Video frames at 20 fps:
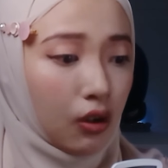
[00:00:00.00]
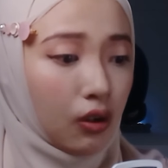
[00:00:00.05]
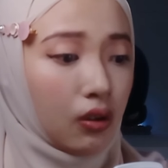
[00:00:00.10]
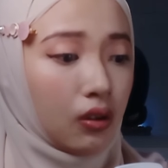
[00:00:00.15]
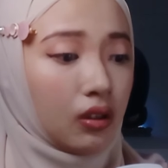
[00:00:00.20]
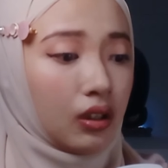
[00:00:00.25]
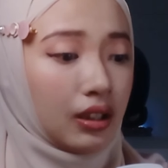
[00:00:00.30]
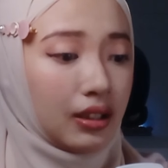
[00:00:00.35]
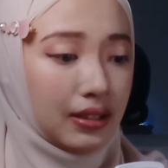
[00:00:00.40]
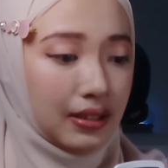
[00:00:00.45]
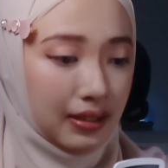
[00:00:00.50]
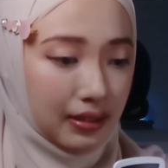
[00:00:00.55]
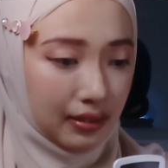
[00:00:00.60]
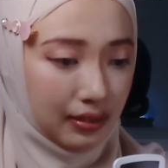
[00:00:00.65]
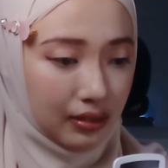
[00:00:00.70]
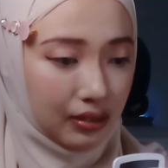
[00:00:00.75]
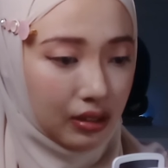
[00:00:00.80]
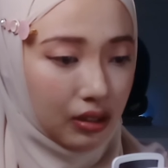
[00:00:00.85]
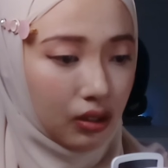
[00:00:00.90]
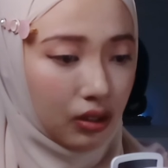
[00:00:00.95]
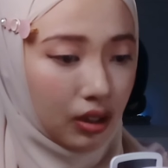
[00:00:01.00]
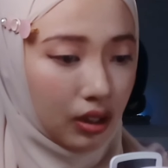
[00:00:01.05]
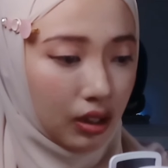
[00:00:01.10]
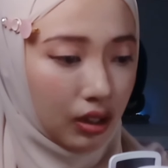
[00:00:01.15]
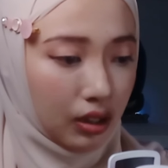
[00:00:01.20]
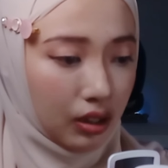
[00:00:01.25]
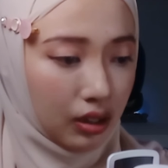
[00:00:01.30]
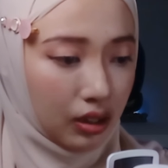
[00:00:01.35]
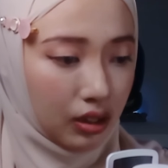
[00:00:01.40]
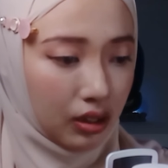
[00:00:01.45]
Oh, Castellan.
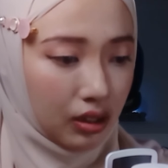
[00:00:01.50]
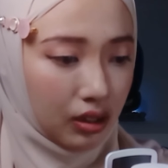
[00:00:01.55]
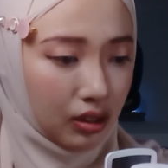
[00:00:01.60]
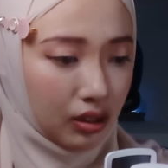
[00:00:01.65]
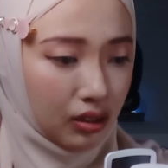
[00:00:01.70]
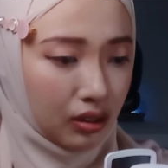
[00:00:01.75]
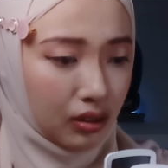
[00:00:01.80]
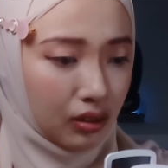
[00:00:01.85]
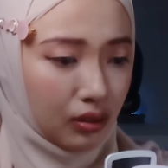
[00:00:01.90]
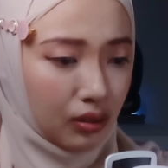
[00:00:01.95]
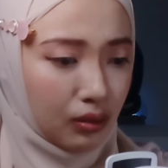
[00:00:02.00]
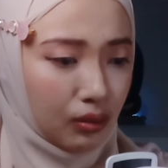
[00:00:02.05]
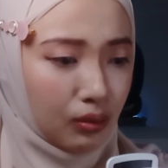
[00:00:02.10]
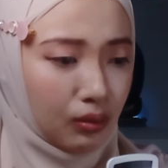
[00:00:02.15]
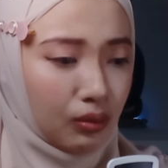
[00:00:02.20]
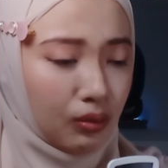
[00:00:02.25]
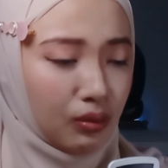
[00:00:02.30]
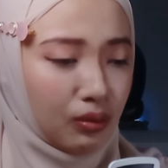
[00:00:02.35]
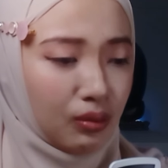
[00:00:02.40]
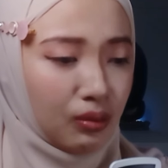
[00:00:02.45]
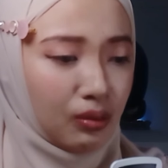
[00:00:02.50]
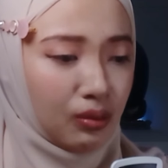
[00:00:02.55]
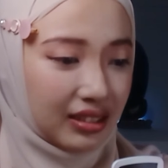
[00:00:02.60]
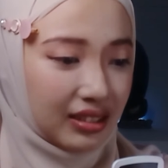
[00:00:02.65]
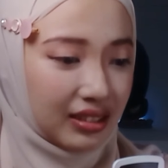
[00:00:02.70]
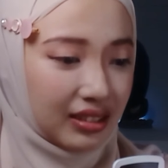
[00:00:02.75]
Okay. Oh.